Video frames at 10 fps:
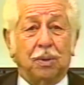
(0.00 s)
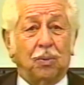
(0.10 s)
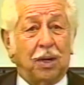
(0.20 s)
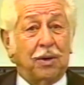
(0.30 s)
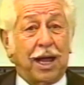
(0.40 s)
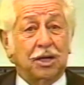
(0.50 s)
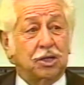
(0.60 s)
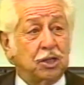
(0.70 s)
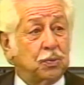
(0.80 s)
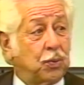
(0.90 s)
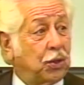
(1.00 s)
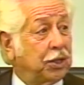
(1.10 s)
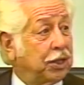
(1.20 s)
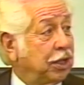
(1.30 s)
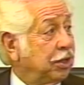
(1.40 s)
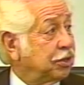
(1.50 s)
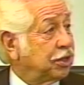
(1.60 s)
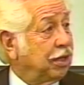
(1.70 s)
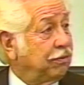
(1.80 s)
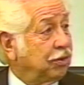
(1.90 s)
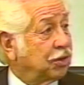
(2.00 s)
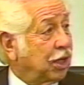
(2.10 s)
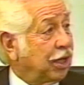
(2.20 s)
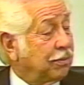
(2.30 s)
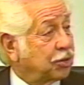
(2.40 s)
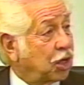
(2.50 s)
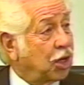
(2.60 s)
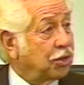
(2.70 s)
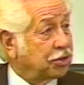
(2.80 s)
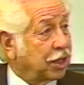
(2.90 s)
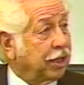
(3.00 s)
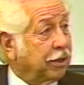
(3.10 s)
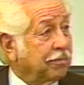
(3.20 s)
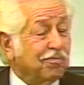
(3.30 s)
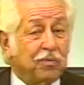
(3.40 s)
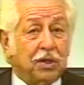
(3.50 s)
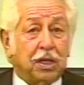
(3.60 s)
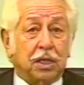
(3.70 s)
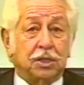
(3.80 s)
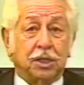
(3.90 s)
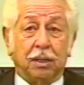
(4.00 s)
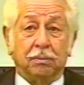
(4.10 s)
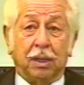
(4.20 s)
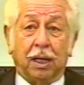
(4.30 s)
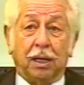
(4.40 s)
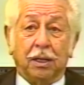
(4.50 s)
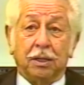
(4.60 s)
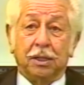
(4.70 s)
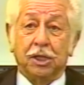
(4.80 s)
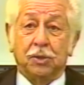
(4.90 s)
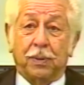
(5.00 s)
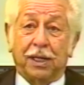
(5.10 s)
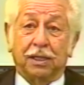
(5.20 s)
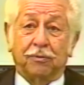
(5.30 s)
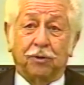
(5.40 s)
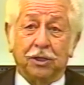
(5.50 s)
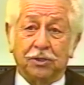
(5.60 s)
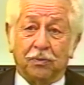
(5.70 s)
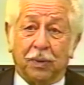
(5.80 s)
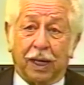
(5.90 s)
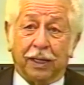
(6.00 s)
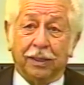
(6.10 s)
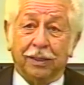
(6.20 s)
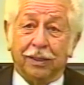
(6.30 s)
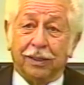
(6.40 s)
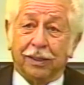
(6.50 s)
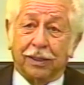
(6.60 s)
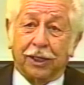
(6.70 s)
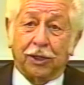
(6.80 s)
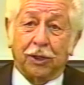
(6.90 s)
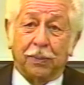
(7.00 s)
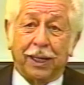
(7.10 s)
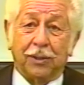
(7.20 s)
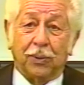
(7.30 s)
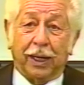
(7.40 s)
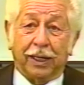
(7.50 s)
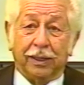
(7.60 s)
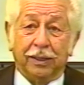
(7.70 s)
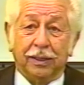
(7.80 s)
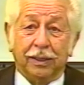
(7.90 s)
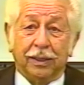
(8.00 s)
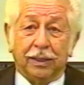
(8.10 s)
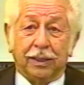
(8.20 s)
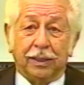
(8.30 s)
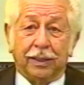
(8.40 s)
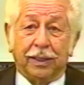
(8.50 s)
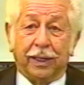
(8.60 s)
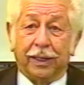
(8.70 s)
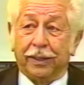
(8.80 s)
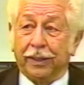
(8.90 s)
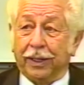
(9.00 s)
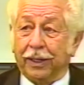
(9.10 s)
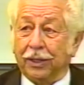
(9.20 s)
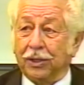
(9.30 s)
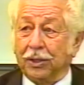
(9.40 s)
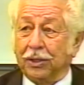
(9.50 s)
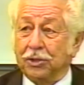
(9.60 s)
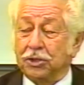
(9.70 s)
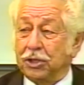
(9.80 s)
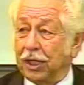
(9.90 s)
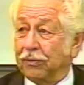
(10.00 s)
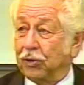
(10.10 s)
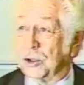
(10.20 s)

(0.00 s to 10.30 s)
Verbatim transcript: But what actually spoiled it in the state of Utah, and I'm sorry to say it, some uh, naturopathic friends of mine got on the bandwagon, and uh, instead of